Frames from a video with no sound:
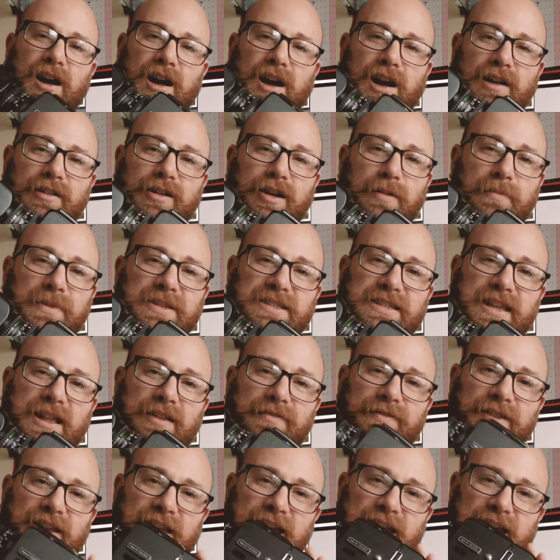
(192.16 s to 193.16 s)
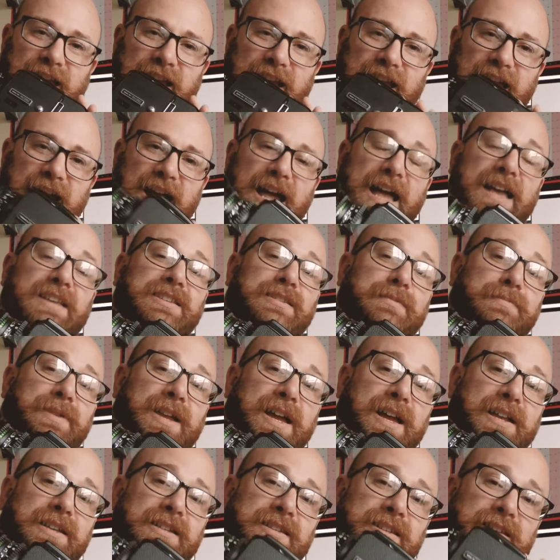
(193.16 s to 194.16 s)
I got myself a
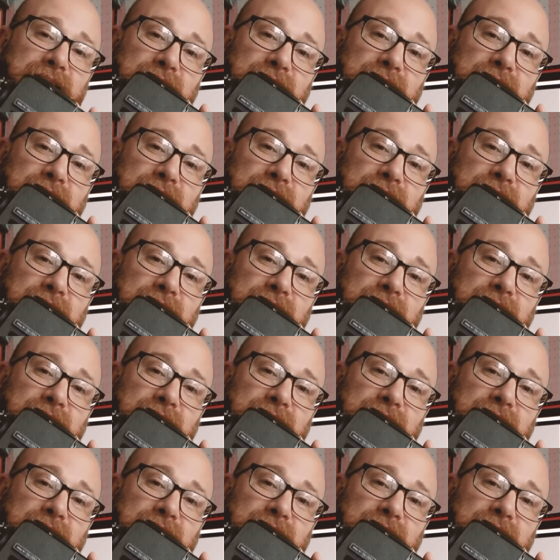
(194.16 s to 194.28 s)
Hasselblad